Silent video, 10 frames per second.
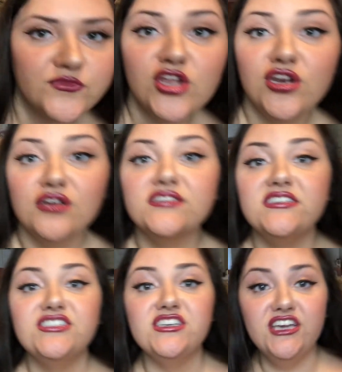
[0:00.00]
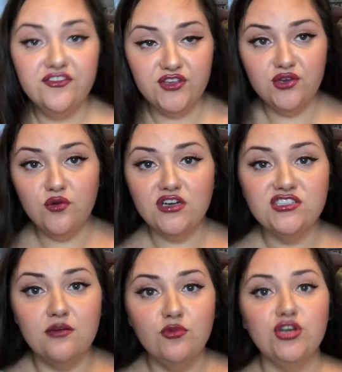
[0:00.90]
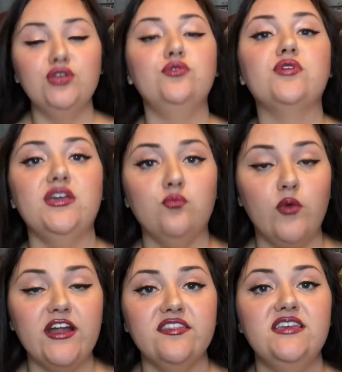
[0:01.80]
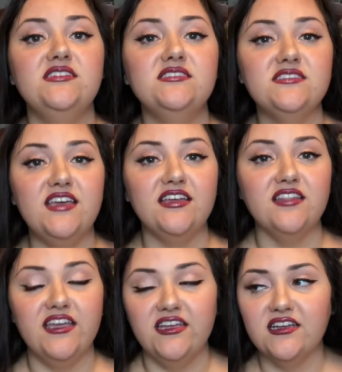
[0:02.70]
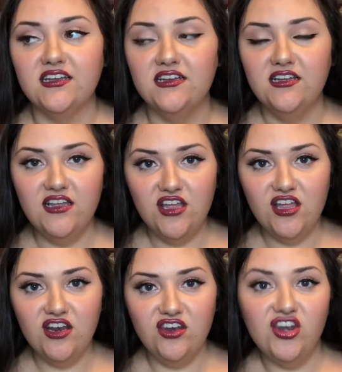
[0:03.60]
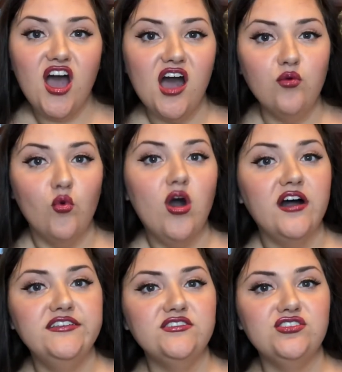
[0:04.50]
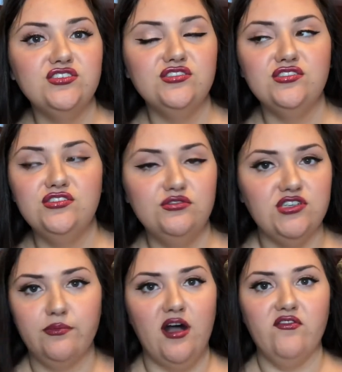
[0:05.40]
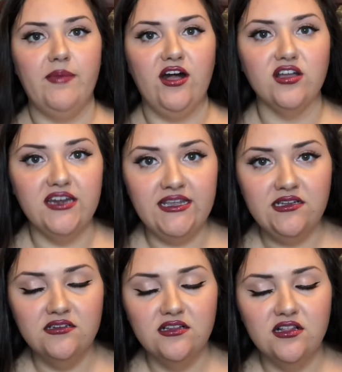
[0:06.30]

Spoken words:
No, seriously, if you are someone who can wear these and like not want to jump off a balcony,